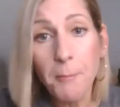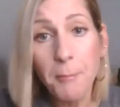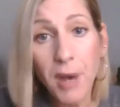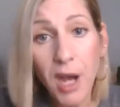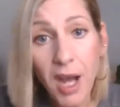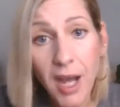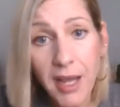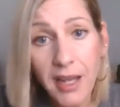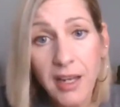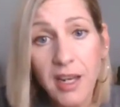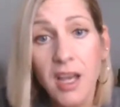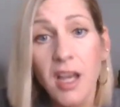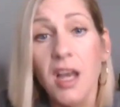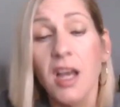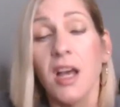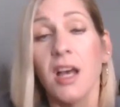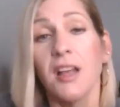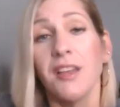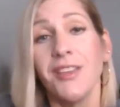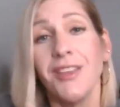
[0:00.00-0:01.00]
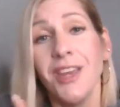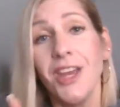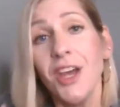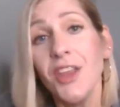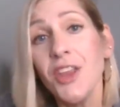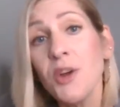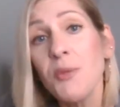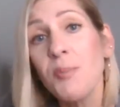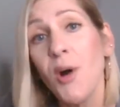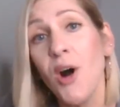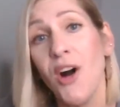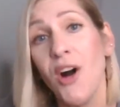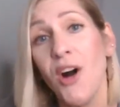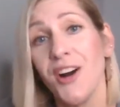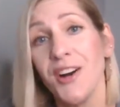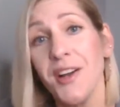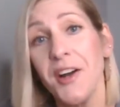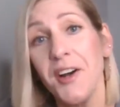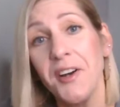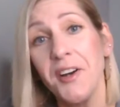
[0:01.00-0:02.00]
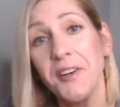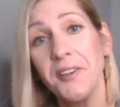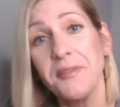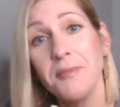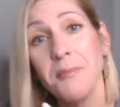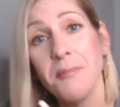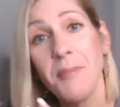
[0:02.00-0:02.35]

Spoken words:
But the other part of